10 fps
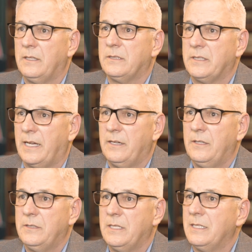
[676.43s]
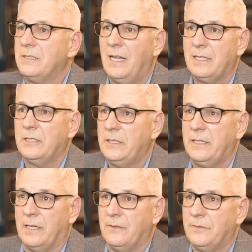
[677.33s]
the standards is not good
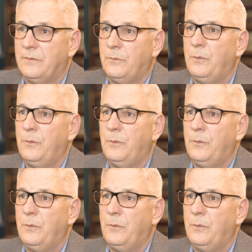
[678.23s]
enough.